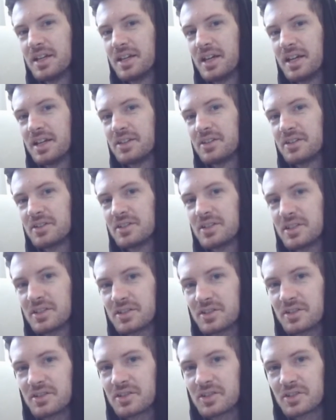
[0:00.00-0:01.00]
And they're
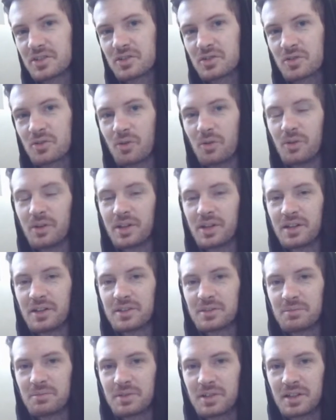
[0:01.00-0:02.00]
just trolling
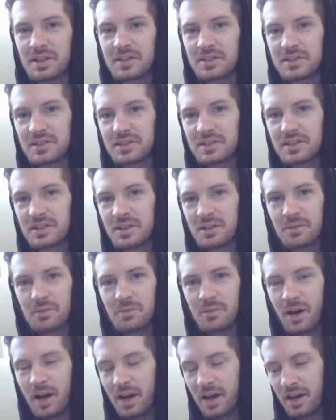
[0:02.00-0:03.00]
us because
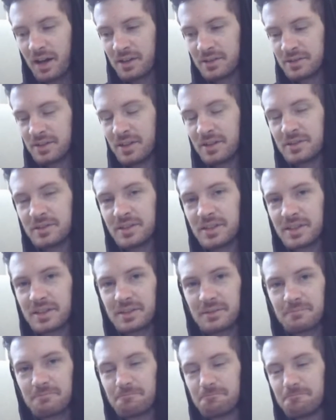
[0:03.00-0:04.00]
I don't know. Like,